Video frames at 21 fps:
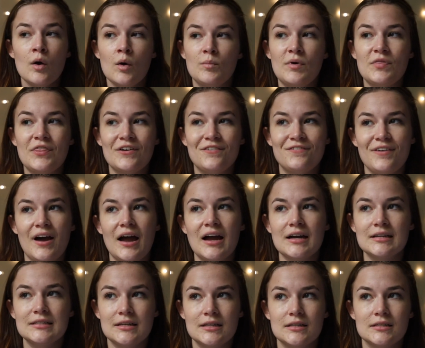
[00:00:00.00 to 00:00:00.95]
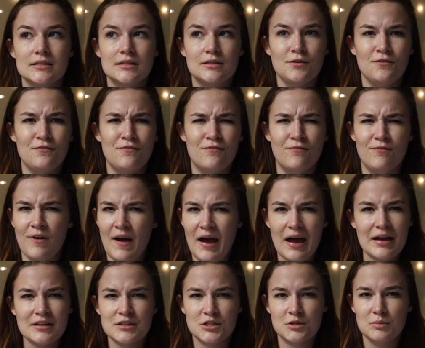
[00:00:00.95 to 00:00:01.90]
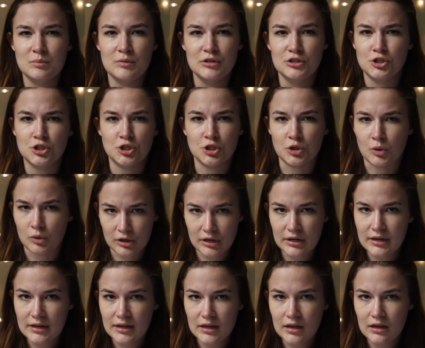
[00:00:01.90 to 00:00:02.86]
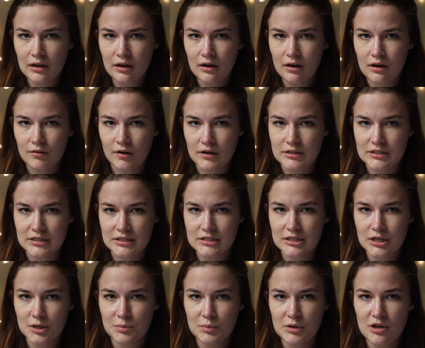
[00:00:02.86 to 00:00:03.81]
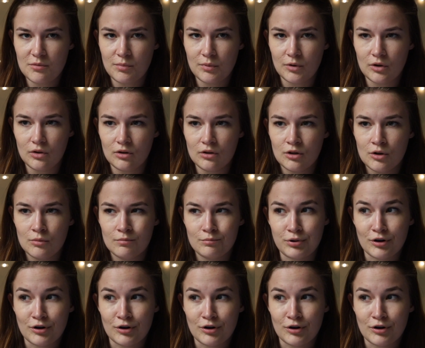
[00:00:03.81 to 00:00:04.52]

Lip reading: But the fact is, the vast majority of autistic people